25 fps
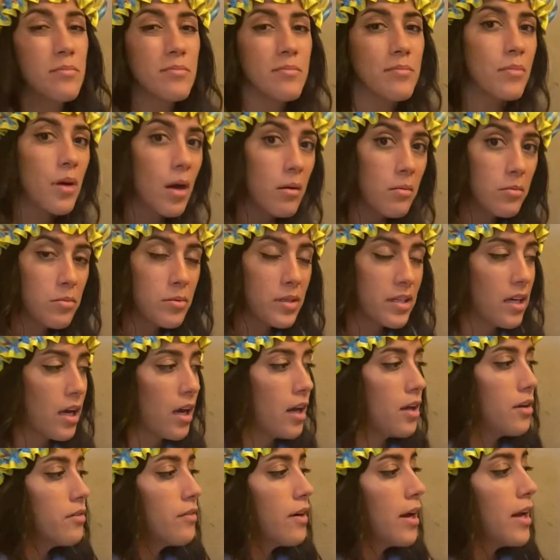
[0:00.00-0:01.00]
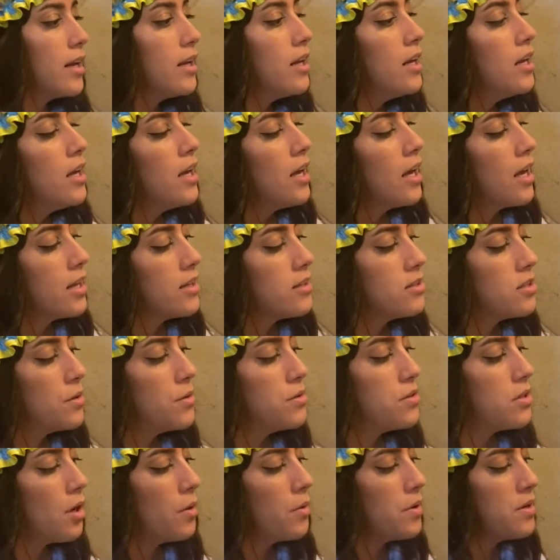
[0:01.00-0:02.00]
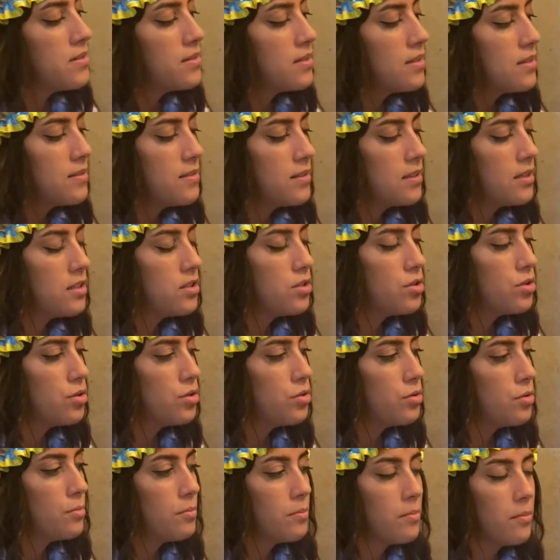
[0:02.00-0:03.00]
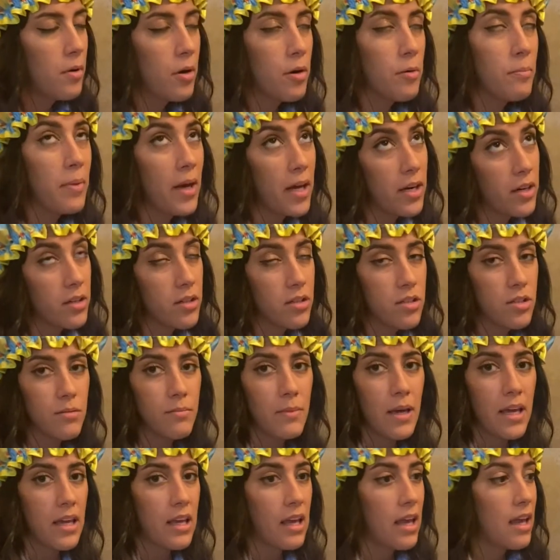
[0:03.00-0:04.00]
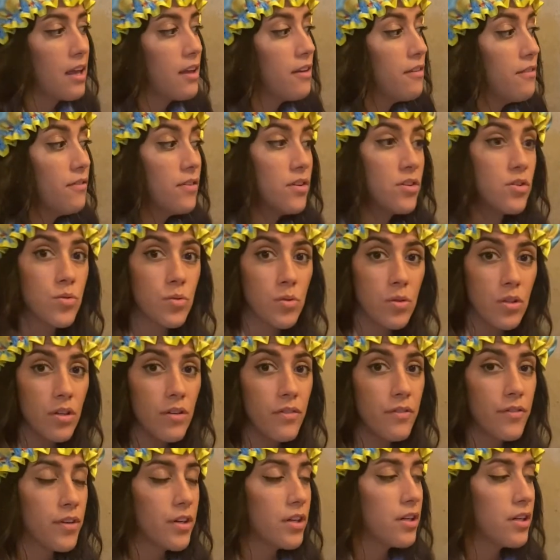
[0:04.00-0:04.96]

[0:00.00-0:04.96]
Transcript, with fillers: Probably not, right? And so it's always easy to, or better to make a visual for